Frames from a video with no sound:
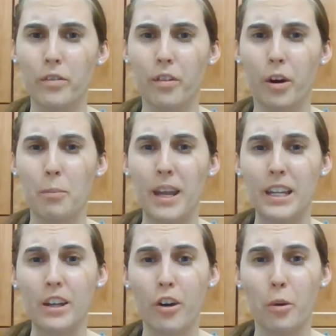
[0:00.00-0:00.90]
for
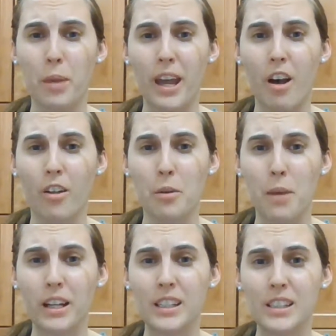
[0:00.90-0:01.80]
making her pay all the
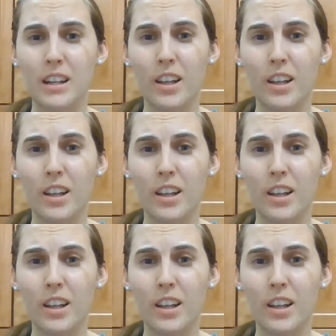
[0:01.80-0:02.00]
money still,